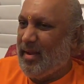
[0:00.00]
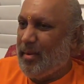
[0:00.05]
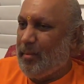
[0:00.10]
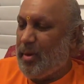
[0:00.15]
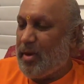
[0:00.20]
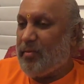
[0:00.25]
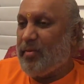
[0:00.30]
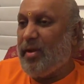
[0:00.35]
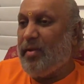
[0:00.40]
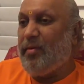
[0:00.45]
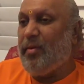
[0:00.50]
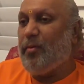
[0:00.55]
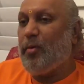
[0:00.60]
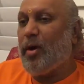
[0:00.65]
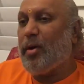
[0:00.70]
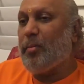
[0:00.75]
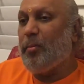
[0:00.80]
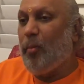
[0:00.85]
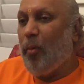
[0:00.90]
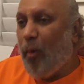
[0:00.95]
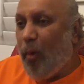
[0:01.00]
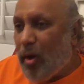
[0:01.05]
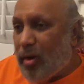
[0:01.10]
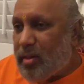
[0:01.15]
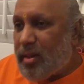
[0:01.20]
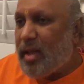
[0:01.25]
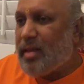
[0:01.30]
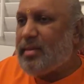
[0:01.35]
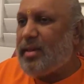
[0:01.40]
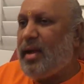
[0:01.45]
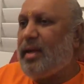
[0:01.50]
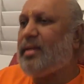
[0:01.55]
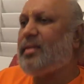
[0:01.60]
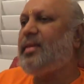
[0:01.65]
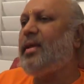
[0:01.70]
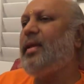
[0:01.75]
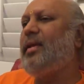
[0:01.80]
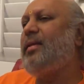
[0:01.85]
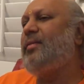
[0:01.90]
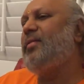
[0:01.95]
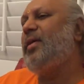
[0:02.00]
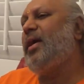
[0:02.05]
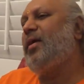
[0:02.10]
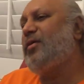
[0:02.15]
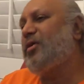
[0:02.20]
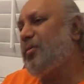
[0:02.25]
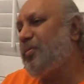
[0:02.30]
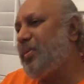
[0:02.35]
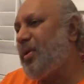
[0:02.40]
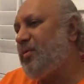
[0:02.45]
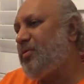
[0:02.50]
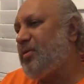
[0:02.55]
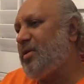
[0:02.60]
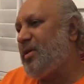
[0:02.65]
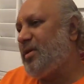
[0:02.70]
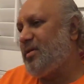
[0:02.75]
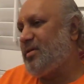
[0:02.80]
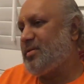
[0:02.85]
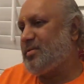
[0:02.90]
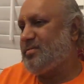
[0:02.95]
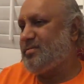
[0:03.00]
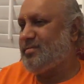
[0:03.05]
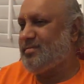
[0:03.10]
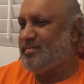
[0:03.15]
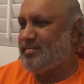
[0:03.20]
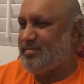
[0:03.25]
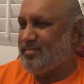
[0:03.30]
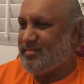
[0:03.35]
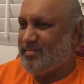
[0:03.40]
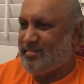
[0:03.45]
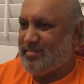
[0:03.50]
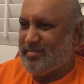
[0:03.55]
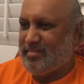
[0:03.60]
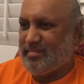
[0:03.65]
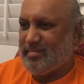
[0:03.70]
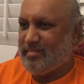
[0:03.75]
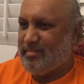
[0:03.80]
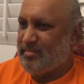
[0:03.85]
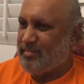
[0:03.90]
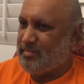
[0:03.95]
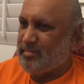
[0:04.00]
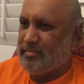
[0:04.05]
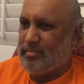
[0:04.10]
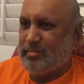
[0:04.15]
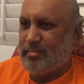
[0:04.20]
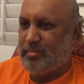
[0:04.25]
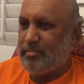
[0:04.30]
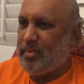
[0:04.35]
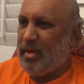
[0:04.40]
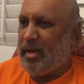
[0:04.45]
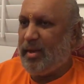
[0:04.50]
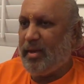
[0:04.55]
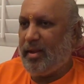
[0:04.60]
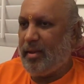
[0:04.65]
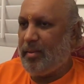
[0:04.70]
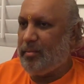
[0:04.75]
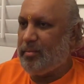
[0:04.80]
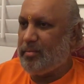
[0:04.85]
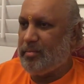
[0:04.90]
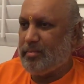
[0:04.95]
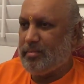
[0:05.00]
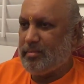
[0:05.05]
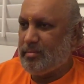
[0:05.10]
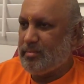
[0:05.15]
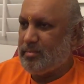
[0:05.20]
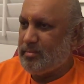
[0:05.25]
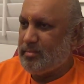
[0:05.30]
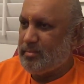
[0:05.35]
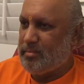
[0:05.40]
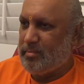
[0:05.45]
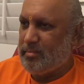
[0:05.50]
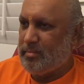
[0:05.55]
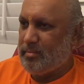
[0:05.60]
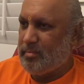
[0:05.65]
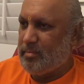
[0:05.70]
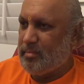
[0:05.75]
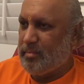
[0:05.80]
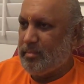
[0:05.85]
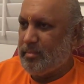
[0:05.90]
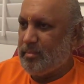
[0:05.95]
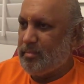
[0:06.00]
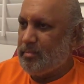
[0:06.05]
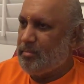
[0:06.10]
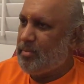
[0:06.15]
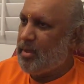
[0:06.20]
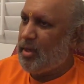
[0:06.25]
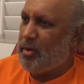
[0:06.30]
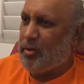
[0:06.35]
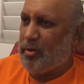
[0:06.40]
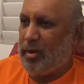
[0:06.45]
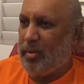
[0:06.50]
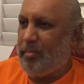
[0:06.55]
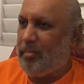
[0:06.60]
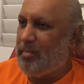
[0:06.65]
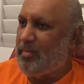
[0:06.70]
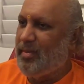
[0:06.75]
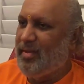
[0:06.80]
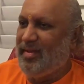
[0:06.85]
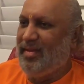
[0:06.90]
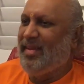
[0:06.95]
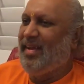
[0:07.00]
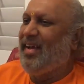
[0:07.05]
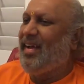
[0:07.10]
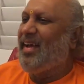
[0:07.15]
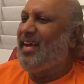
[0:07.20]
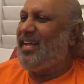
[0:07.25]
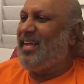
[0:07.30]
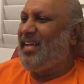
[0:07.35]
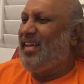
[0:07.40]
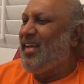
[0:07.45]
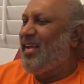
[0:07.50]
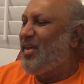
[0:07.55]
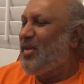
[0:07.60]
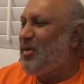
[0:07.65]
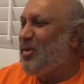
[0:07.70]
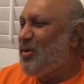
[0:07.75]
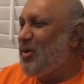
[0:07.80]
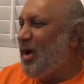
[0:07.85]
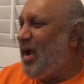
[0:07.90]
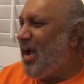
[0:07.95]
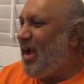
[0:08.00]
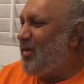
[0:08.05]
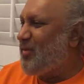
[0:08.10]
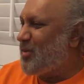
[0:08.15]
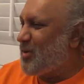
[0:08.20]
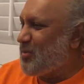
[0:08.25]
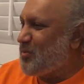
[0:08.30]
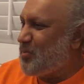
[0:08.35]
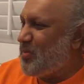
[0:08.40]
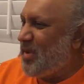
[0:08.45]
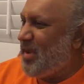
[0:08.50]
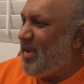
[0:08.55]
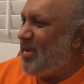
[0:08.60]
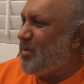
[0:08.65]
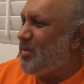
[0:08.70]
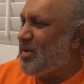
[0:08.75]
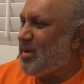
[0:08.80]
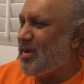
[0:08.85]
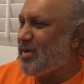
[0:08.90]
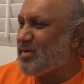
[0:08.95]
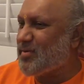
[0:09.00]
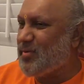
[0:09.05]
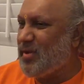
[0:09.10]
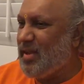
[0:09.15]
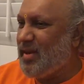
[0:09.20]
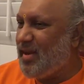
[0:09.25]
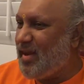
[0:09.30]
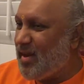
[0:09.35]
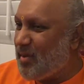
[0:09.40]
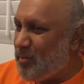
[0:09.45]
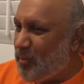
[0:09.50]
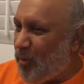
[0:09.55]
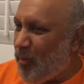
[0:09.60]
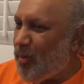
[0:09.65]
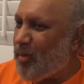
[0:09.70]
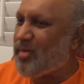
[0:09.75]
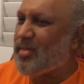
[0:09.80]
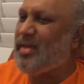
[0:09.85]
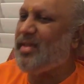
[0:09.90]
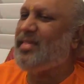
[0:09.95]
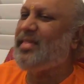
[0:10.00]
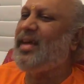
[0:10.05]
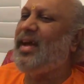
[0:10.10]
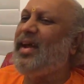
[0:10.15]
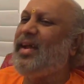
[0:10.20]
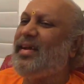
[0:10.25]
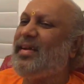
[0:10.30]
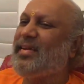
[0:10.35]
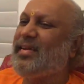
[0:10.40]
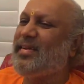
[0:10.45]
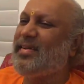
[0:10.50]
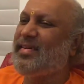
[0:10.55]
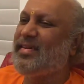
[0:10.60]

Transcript: But when we want more than that, then we have to pay for it. Pay to him. Pay to him. You have to pay because we need more than that.